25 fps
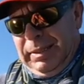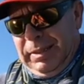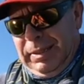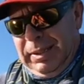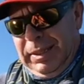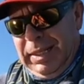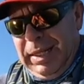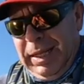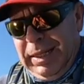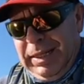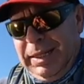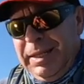
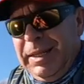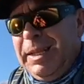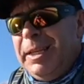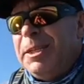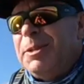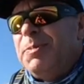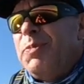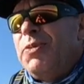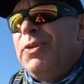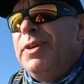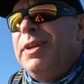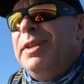
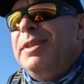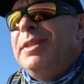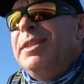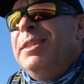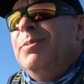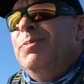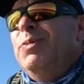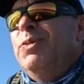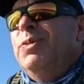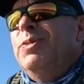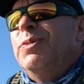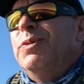technique's pretty
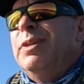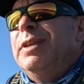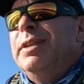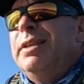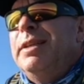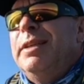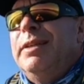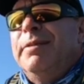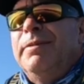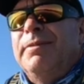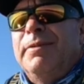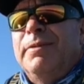simple
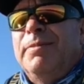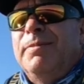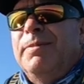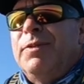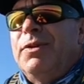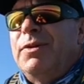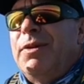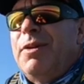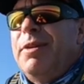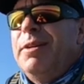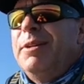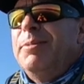really.
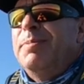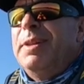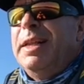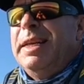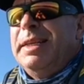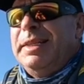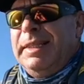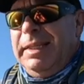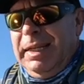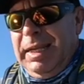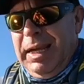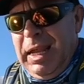Throwing the
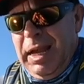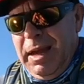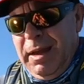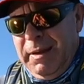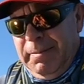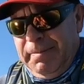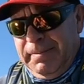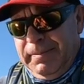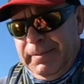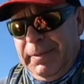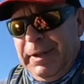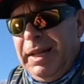plastic out,
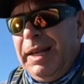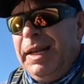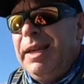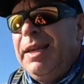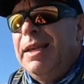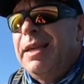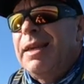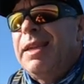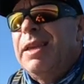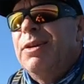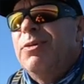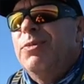letting
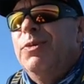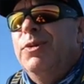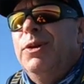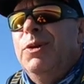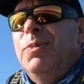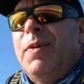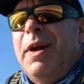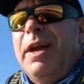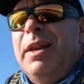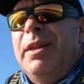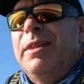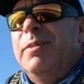it get all
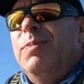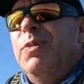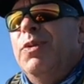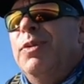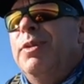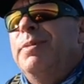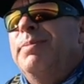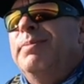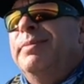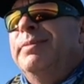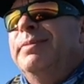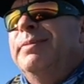the way to the
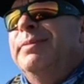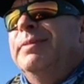bottom,